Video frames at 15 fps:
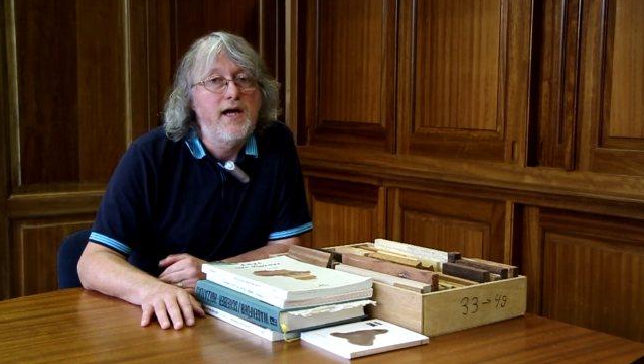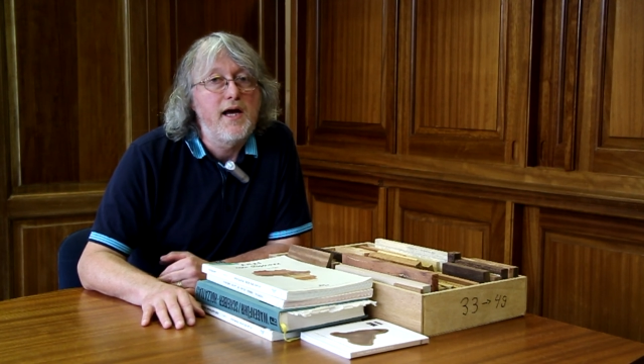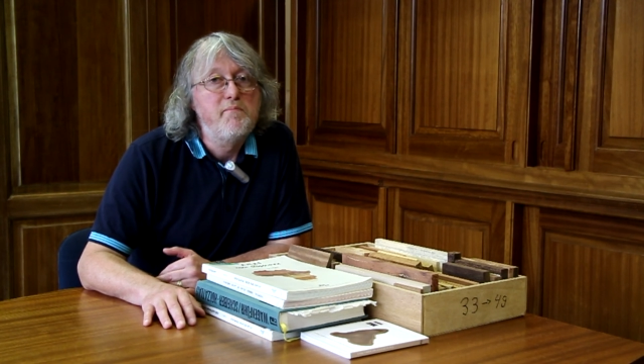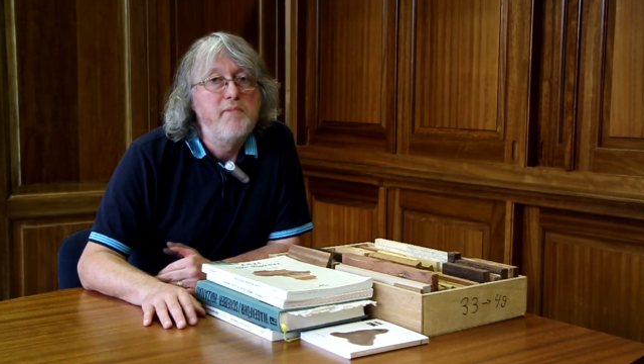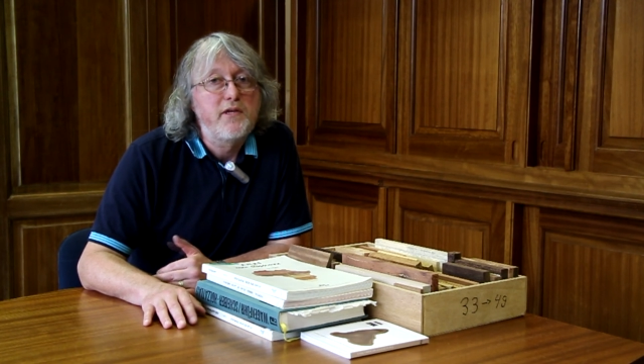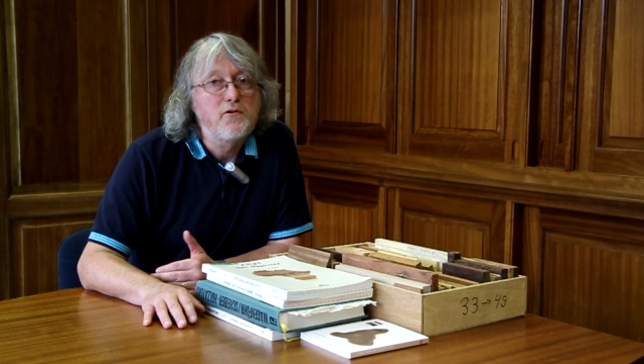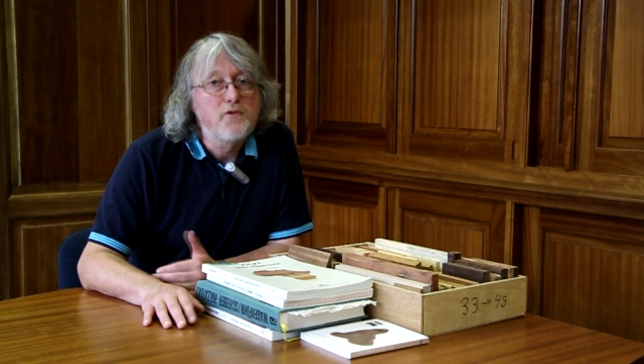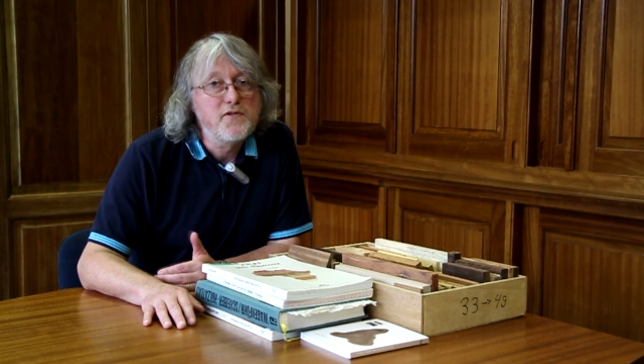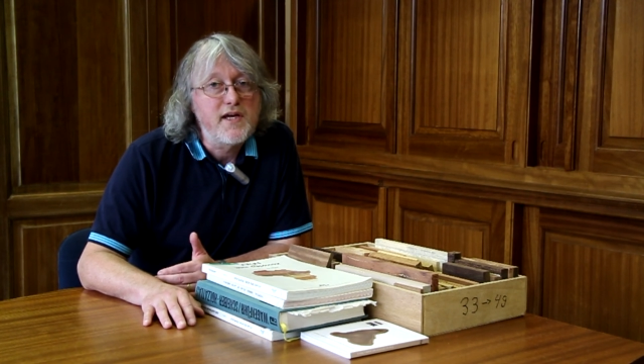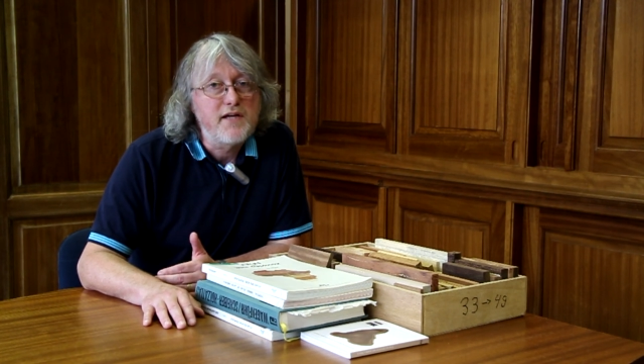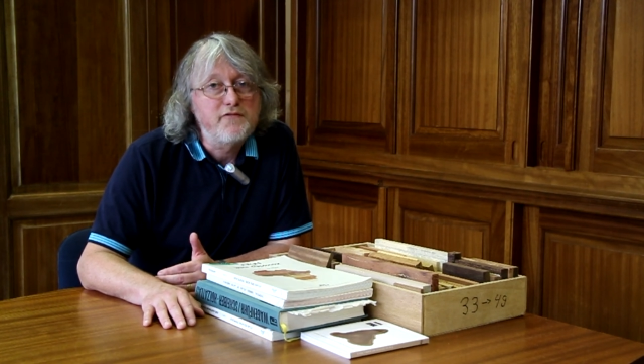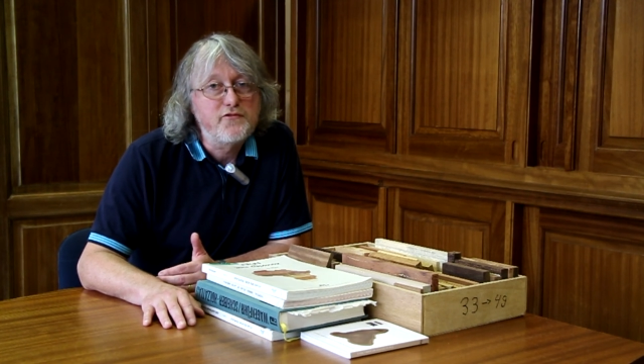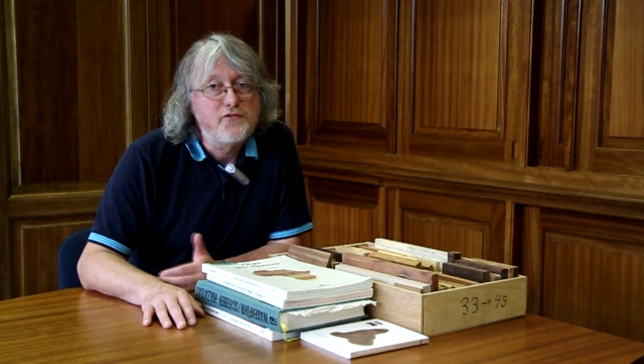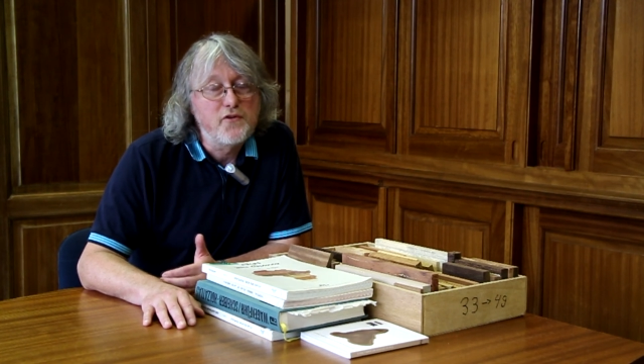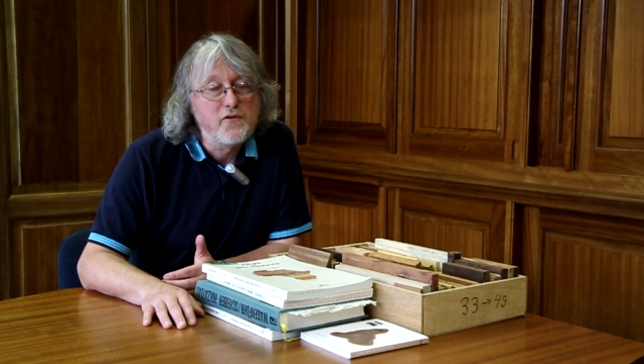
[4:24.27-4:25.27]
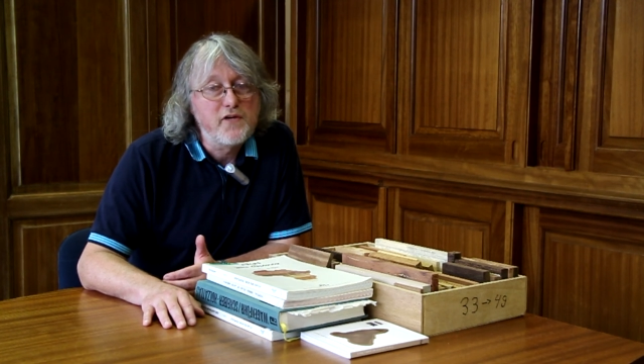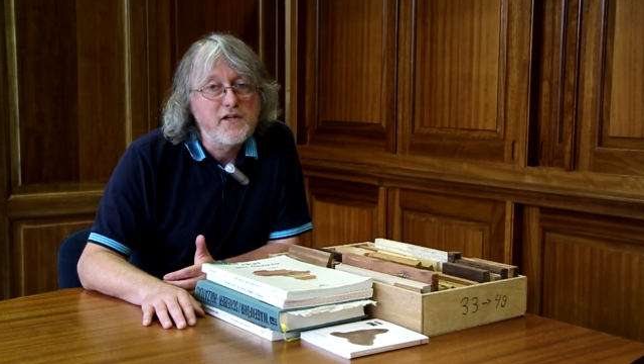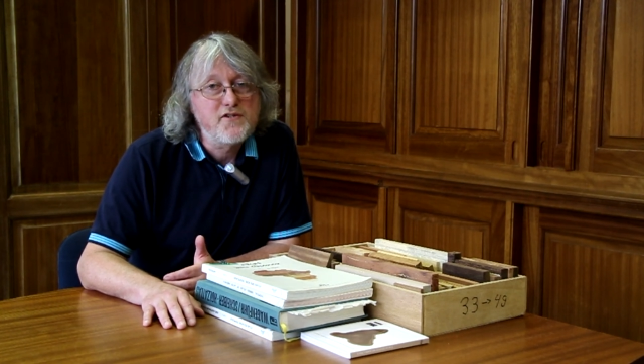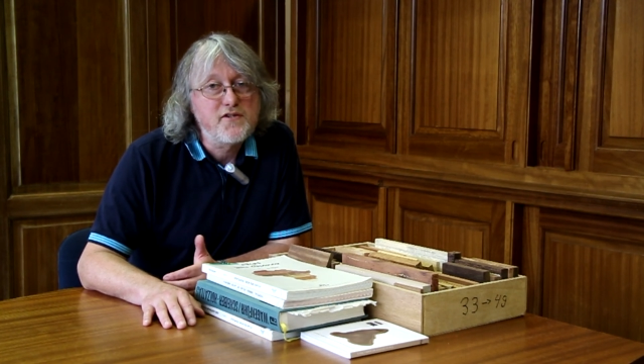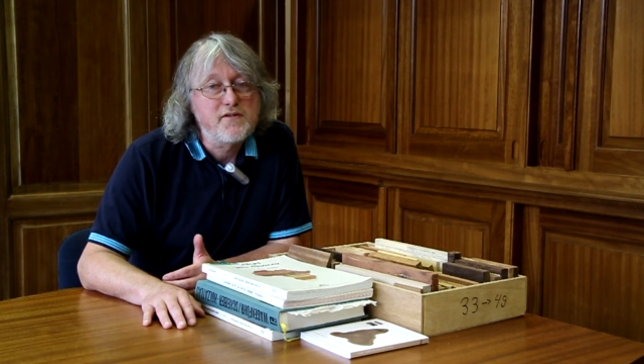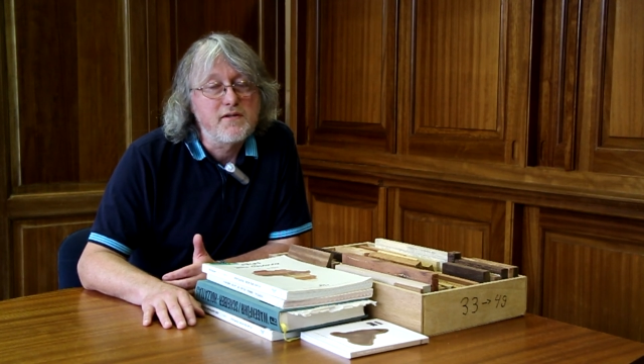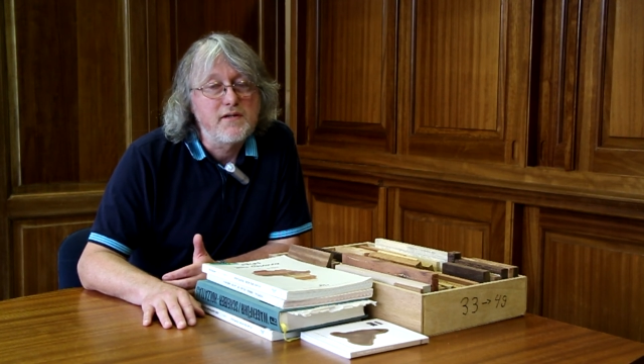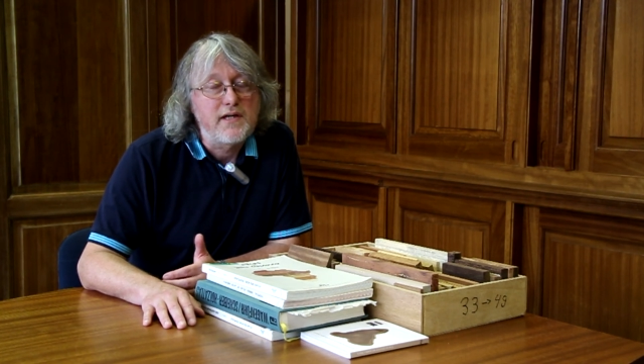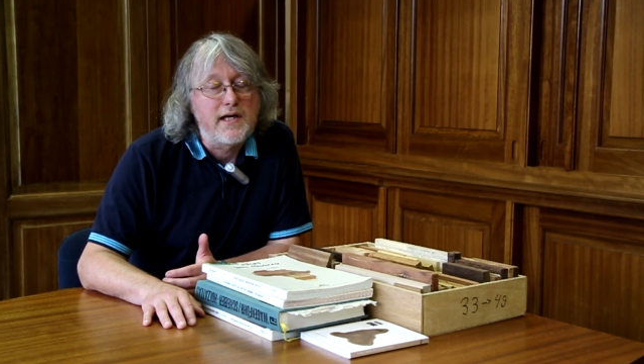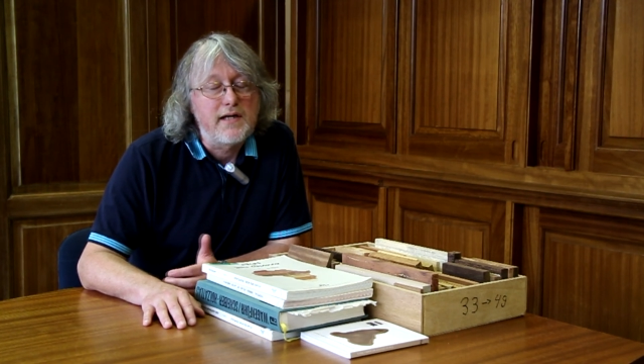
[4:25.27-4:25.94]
And because our focus